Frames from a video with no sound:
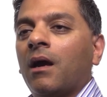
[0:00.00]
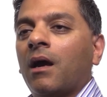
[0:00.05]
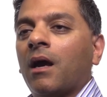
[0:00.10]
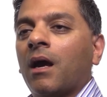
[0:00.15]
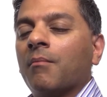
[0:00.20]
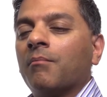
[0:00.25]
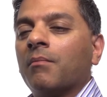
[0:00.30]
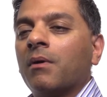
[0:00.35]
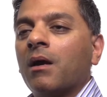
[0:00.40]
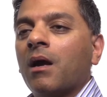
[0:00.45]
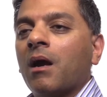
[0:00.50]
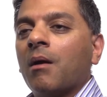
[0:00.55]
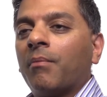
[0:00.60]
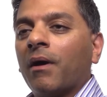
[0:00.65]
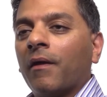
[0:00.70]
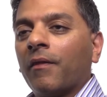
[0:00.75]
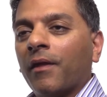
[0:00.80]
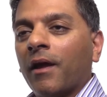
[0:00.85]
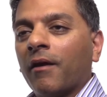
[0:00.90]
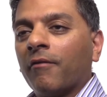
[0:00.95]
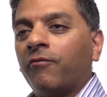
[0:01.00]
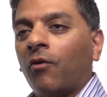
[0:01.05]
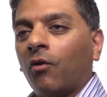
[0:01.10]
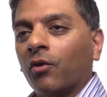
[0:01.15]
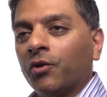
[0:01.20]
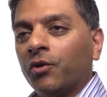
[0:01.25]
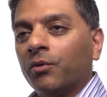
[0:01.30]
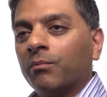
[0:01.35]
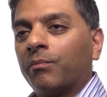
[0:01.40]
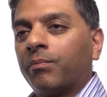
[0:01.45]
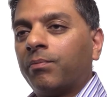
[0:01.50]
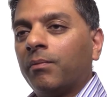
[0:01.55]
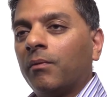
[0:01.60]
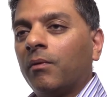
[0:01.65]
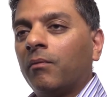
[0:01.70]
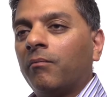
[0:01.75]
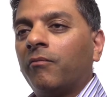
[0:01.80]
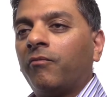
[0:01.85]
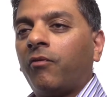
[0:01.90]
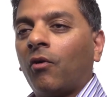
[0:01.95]
Um, but they're volume,
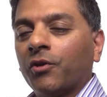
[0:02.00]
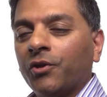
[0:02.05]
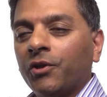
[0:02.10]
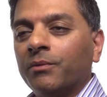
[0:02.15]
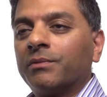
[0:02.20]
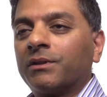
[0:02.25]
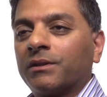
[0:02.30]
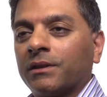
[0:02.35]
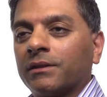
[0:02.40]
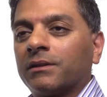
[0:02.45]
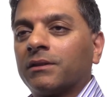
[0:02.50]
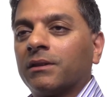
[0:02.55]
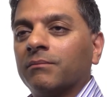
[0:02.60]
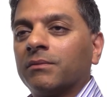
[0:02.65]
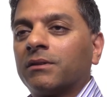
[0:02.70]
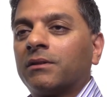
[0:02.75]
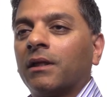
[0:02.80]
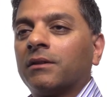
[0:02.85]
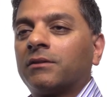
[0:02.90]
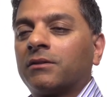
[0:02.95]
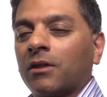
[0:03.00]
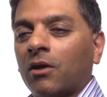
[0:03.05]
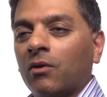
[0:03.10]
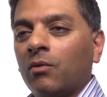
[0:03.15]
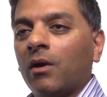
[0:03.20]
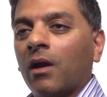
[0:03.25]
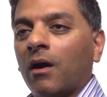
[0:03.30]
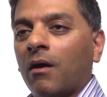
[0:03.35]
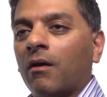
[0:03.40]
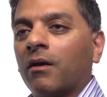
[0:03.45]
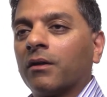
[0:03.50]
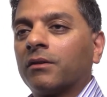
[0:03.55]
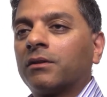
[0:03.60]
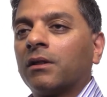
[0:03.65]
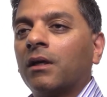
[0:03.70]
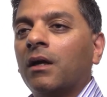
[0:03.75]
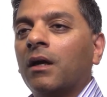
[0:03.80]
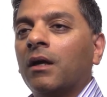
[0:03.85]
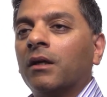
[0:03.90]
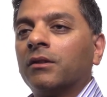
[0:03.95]
volume systems, they're so
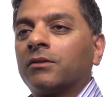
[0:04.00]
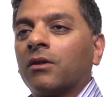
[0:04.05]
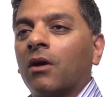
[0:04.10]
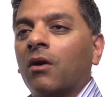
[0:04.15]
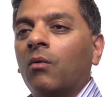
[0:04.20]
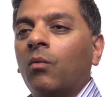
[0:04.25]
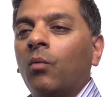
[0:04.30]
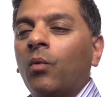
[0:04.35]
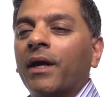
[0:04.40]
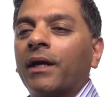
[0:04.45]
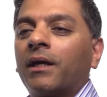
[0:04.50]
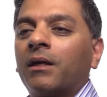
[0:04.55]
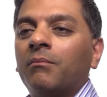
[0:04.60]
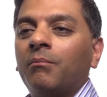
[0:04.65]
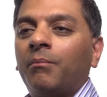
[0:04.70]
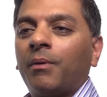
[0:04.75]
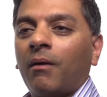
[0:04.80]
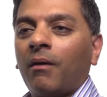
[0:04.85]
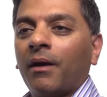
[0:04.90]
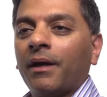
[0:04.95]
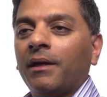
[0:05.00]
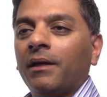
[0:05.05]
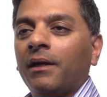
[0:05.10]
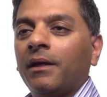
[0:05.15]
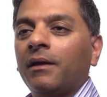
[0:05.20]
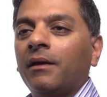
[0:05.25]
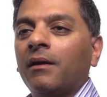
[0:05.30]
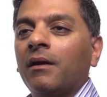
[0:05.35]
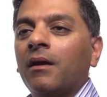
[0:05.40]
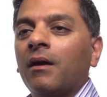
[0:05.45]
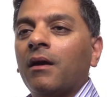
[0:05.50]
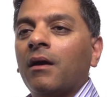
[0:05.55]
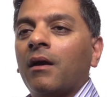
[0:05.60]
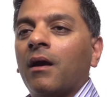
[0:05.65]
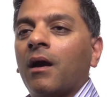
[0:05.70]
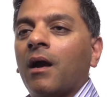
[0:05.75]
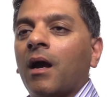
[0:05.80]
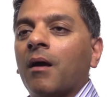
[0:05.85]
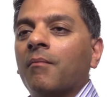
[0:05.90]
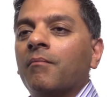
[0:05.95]
large. So we're combining
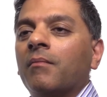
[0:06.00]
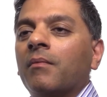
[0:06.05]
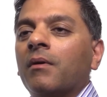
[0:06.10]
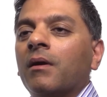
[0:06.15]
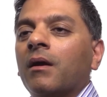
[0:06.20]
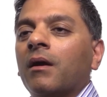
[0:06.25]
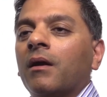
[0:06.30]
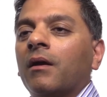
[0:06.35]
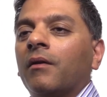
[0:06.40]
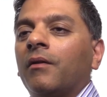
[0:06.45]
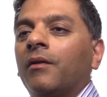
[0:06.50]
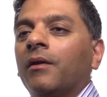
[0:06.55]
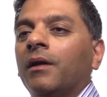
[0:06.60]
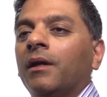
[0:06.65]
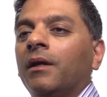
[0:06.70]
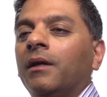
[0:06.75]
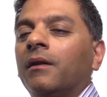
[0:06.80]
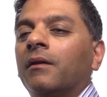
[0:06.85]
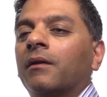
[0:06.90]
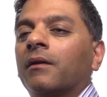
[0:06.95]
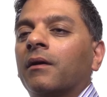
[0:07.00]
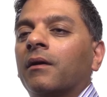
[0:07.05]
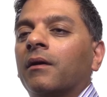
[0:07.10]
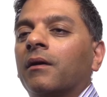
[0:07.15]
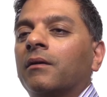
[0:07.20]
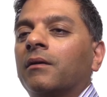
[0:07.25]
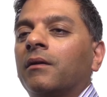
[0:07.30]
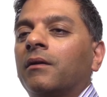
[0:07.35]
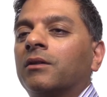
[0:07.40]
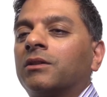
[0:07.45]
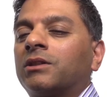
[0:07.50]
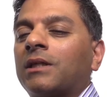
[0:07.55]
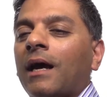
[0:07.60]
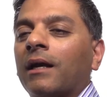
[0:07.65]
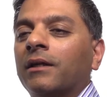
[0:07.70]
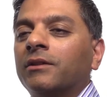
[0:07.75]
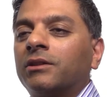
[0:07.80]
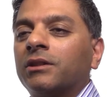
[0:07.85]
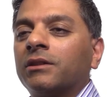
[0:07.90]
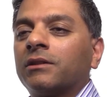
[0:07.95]
um, the, the, the
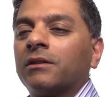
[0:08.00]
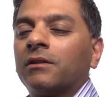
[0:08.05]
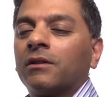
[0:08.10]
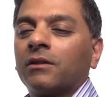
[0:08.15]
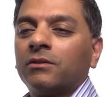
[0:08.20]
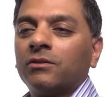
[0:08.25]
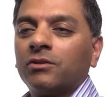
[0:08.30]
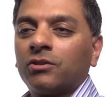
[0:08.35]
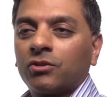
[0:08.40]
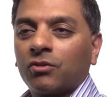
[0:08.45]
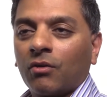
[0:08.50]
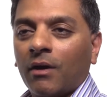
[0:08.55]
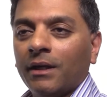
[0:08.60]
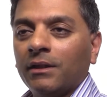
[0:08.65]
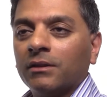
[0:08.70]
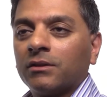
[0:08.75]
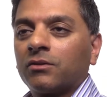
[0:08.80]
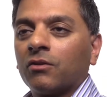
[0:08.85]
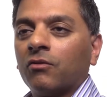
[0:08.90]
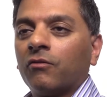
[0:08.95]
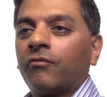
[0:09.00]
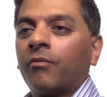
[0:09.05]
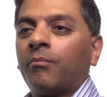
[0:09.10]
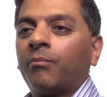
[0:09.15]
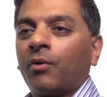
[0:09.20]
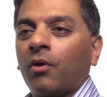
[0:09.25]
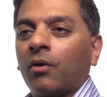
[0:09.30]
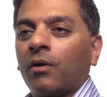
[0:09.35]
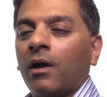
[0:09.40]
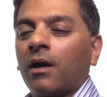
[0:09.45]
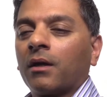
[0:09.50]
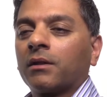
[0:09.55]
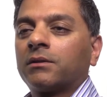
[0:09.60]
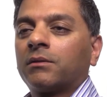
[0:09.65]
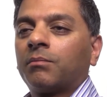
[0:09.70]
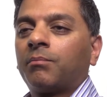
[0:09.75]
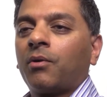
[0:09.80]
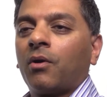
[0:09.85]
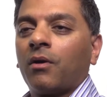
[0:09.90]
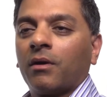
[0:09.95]
challenges and the constraints of
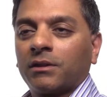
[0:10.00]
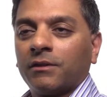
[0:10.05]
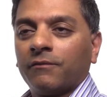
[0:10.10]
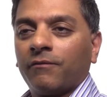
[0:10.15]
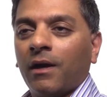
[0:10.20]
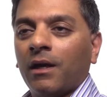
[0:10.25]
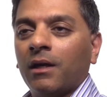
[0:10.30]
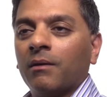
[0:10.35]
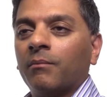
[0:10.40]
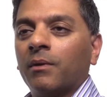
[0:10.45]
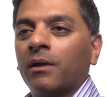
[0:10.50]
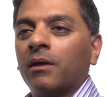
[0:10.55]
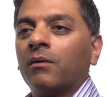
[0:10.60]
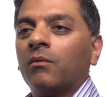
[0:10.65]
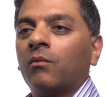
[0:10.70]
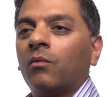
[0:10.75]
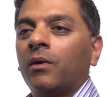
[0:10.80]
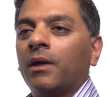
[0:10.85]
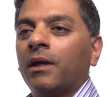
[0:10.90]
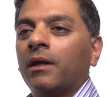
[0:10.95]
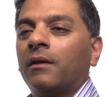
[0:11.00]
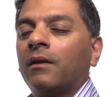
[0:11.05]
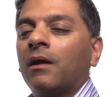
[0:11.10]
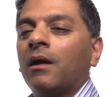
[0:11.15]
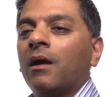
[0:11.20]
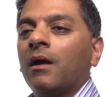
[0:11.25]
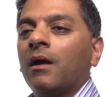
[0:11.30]
products, product development, with